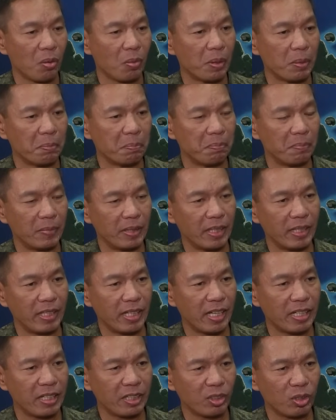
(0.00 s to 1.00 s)
Well,
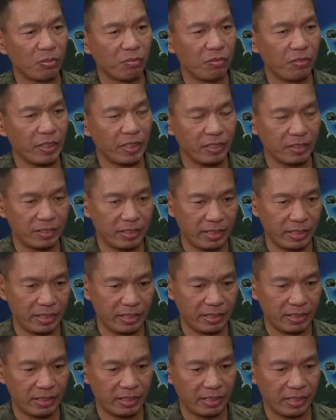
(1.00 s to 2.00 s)
in any
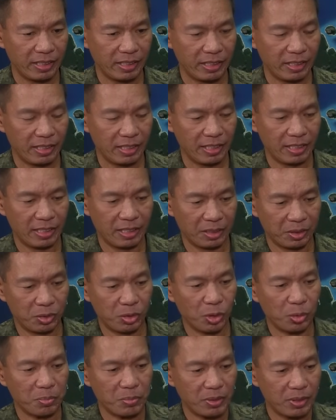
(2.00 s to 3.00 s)
conflicting
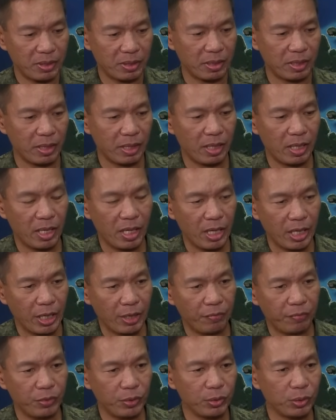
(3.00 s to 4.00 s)
groups,
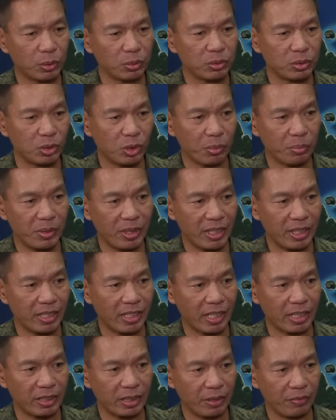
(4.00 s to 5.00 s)
if you don't
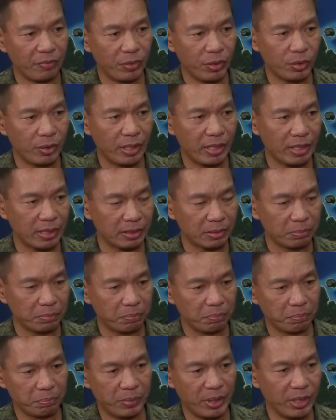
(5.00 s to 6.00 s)
communicate, if you cannot
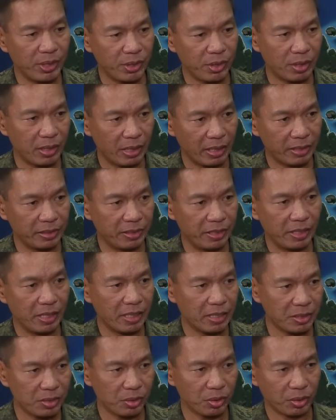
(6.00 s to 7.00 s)
bring your
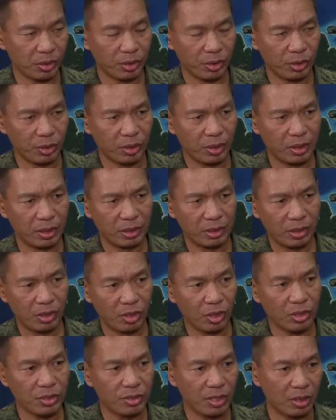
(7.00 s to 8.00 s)
ideas or your
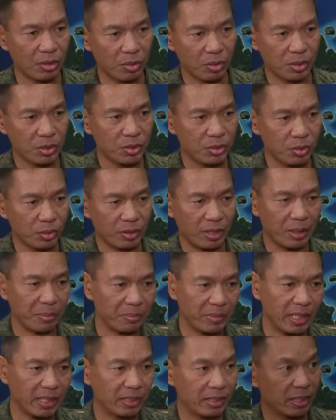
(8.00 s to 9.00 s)
thoughts across to them,
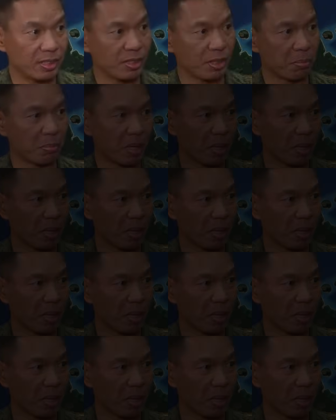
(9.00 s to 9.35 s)
then there's a